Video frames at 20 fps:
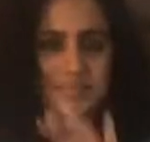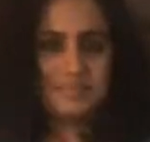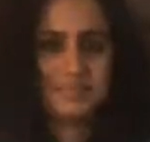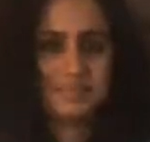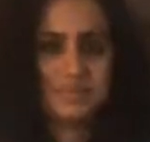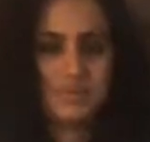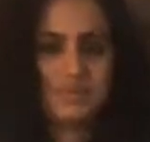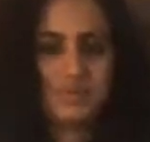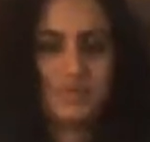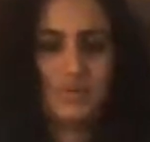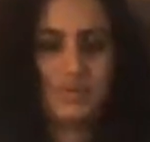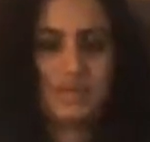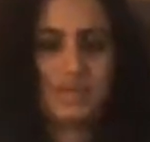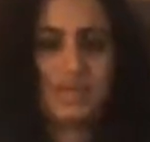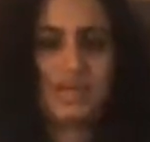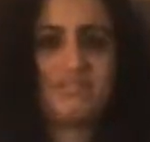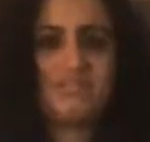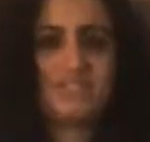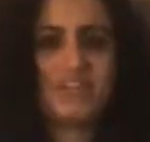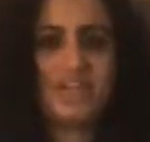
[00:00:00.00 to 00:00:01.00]
But know
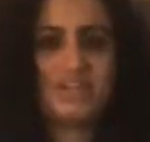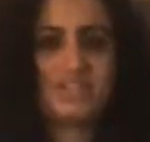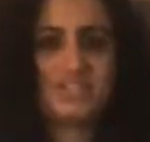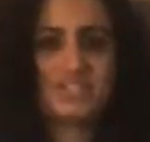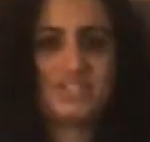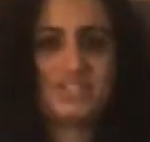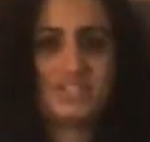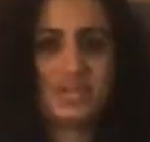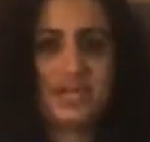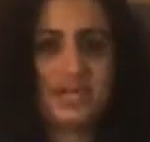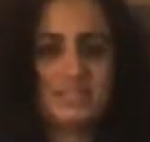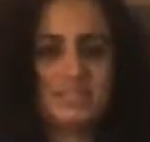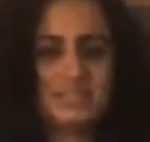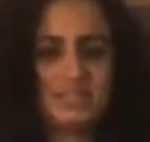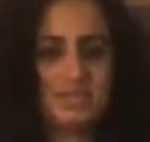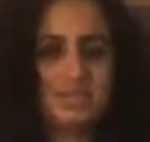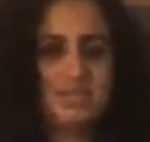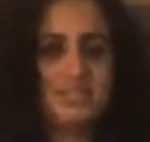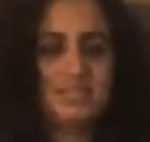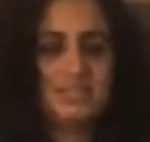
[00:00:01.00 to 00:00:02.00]
that every exercise,
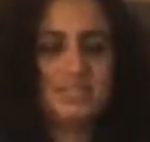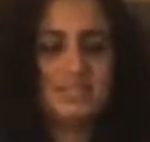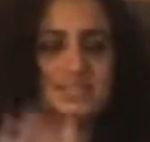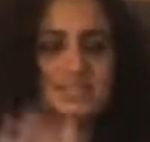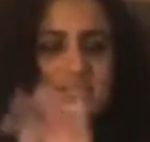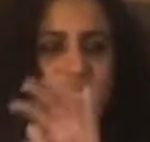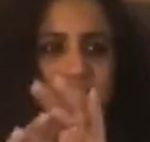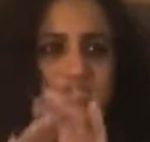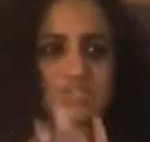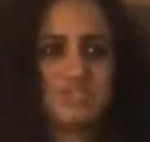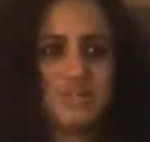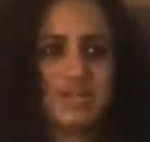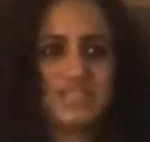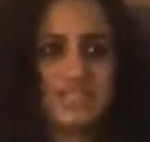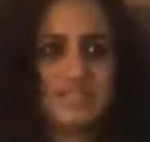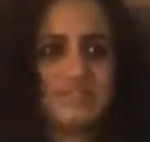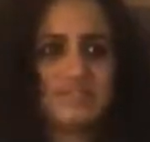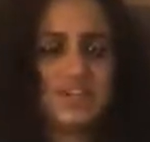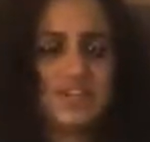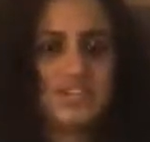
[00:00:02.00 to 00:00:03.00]
the reason these
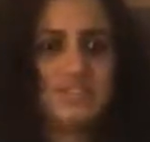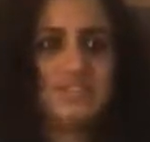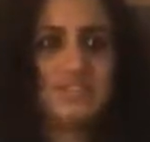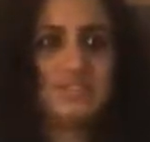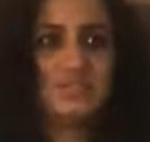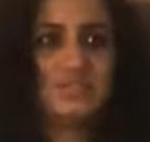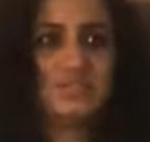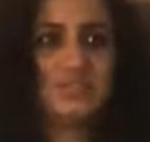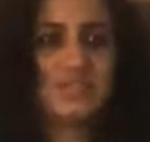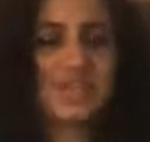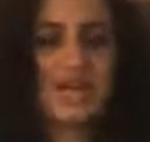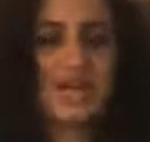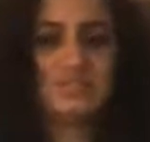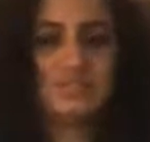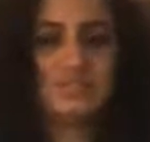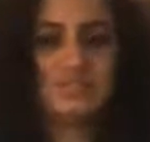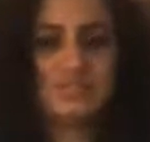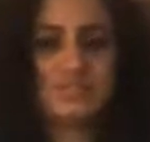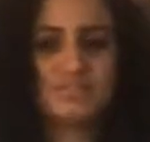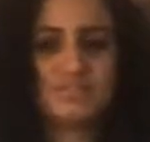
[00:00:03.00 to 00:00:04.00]
exercises have continued for
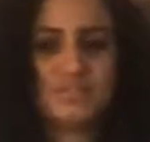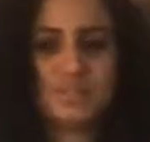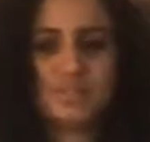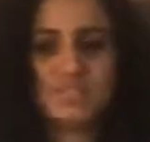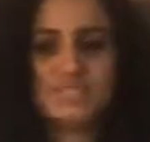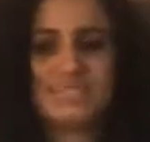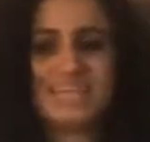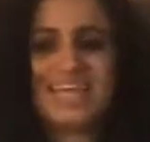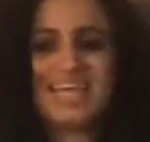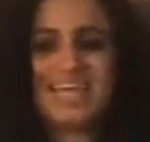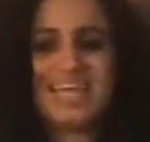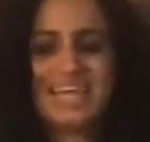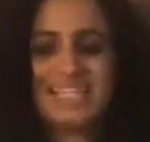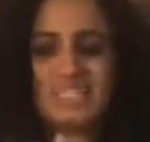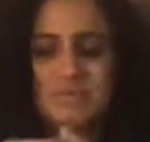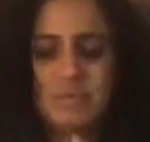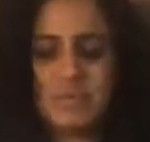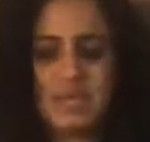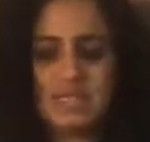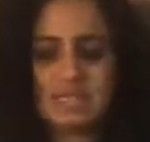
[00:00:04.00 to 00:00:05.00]
thousands of years
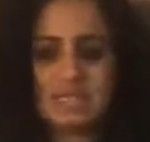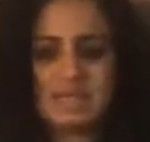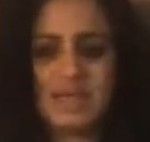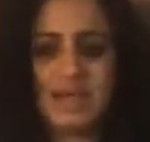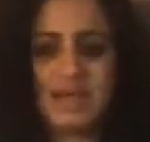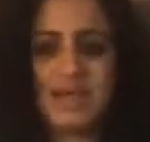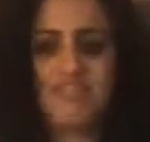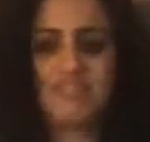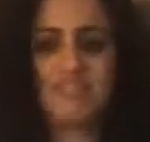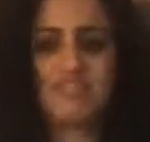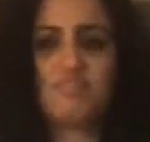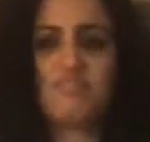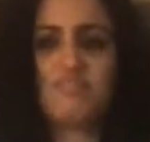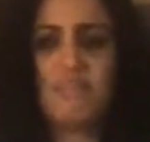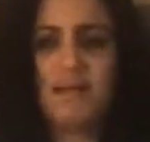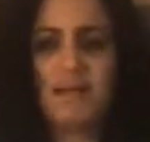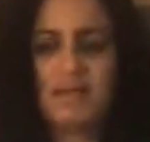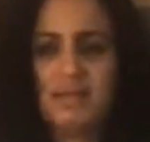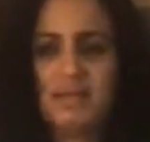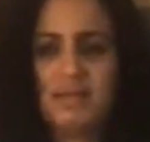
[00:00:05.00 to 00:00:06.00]
is because they have
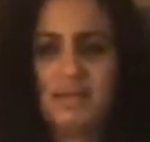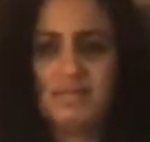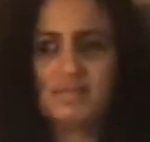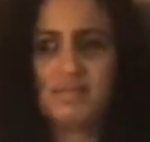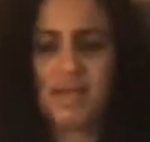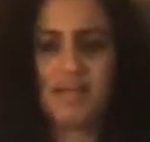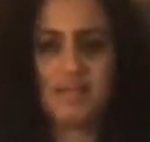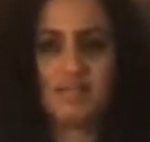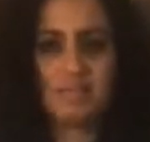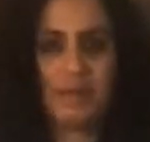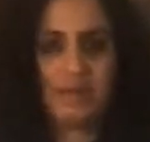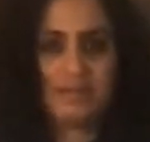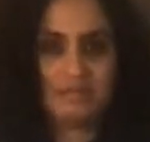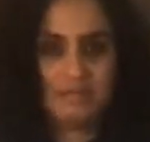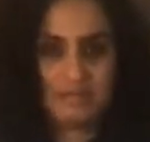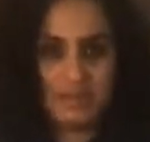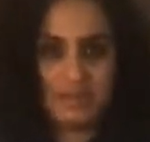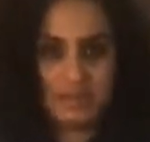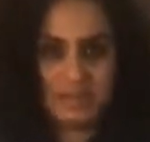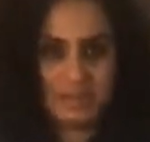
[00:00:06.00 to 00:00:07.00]
tremendous health
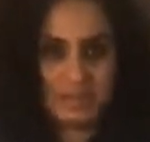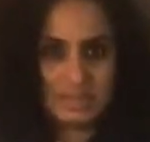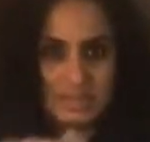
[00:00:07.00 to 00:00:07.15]
benefit.